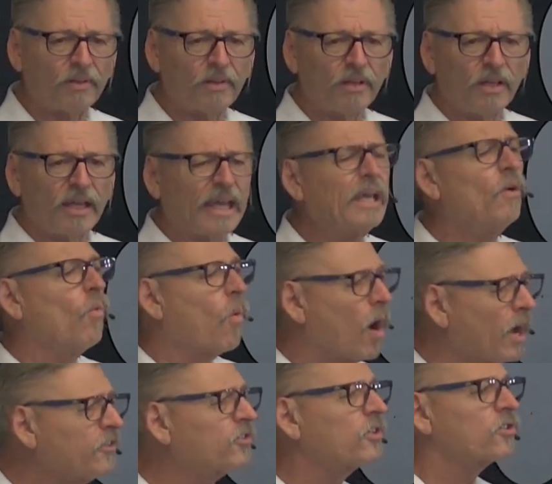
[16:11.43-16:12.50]
He
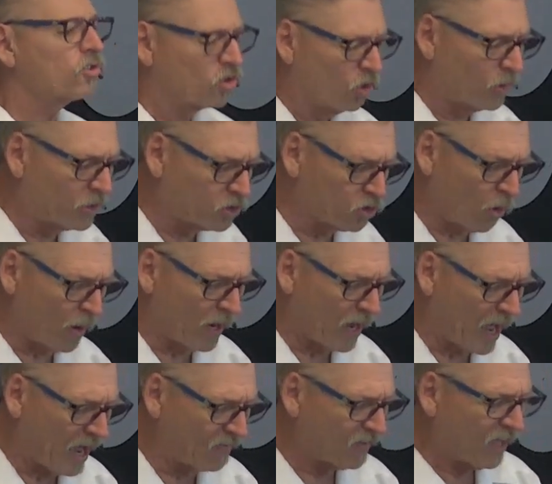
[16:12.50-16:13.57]
wants us to enjoy
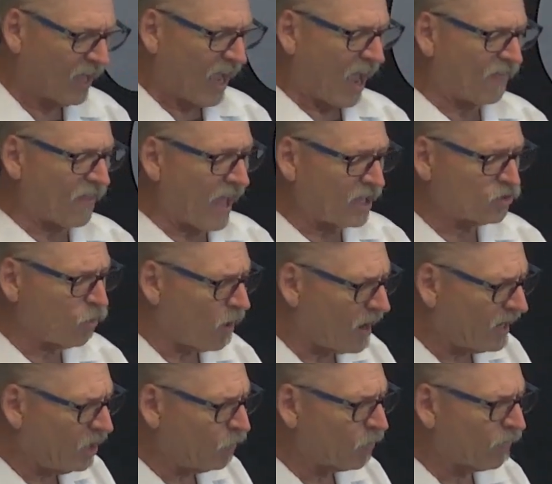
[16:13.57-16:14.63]
life. And that's why
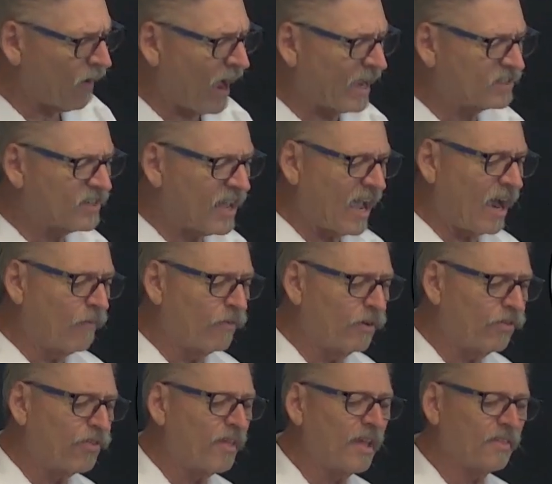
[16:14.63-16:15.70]
He provides
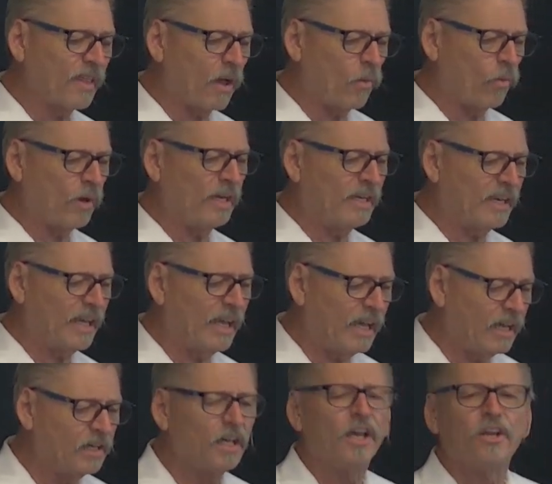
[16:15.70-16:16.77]
everything that we
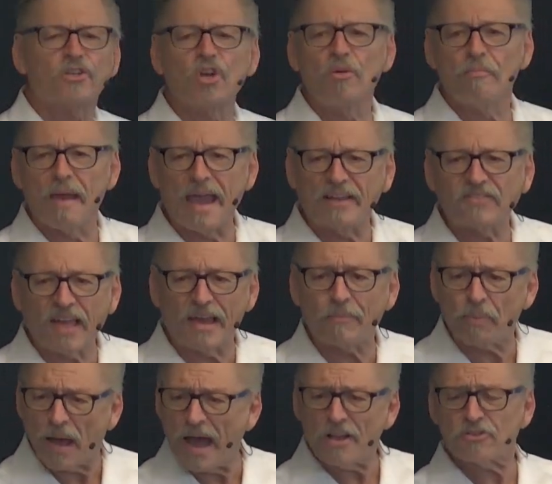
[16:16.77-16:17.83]
need to make that
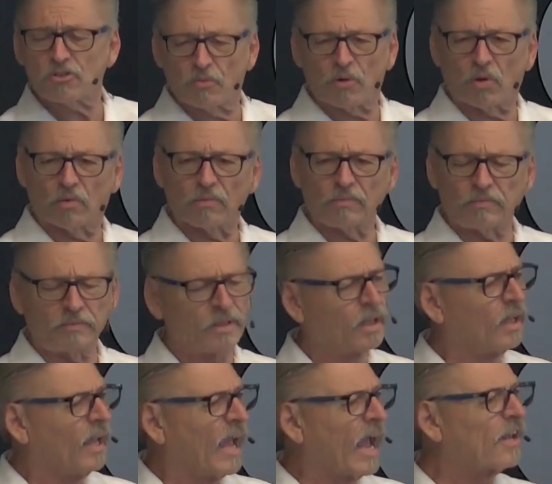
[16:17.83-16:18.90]
possible.
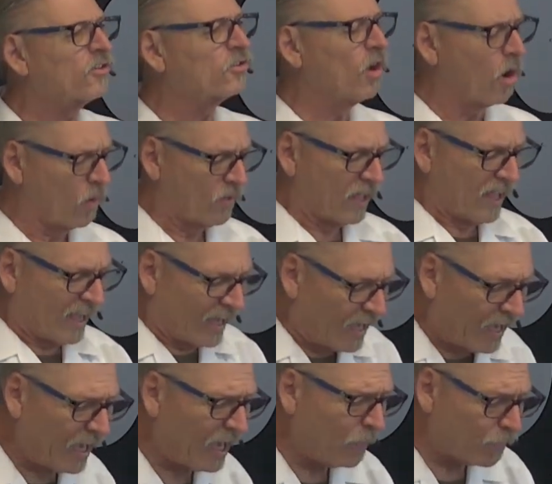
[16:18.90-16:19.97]
And so
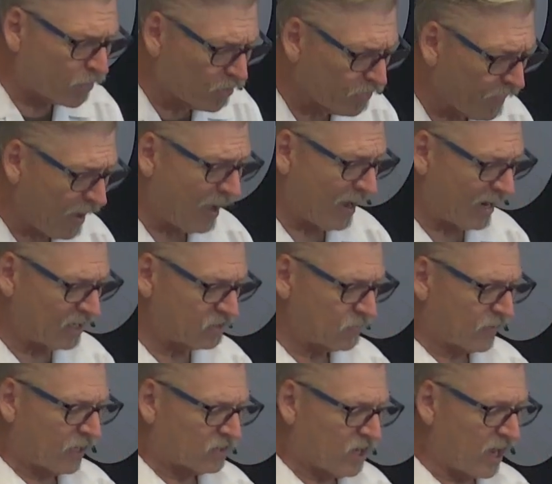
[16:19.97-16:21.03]
He provides.
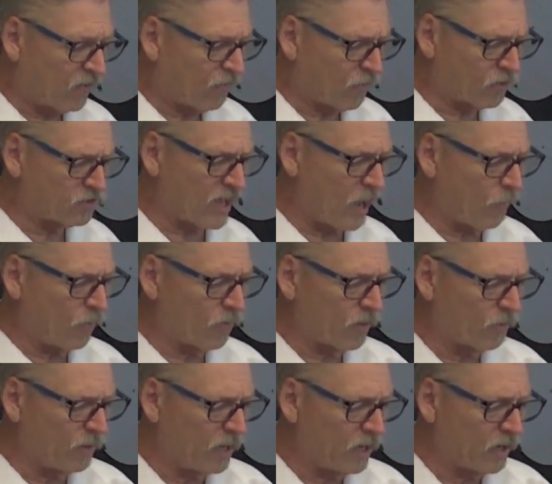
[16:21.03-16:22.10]
Take, for example, the
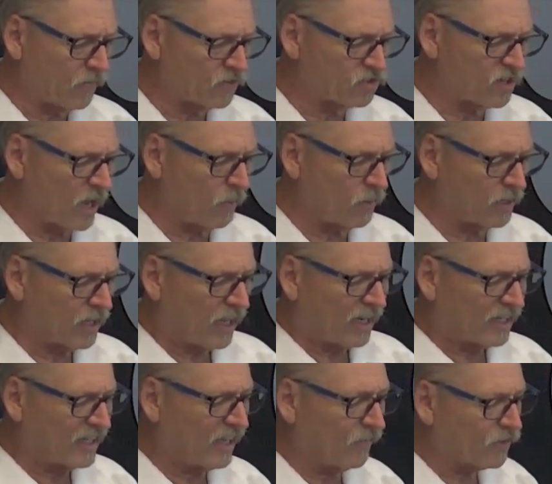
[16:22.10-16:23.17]
meaning of the statement
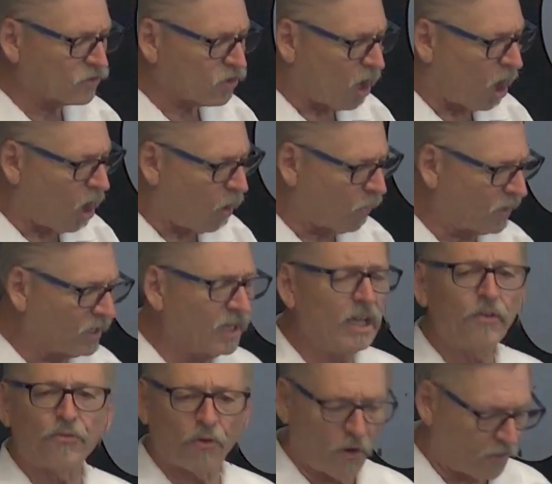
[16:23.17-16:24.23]
give us all we need
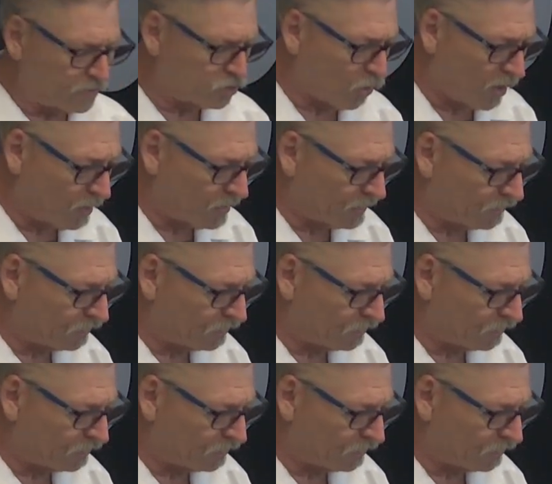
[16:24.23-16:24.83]
for our enjoyment.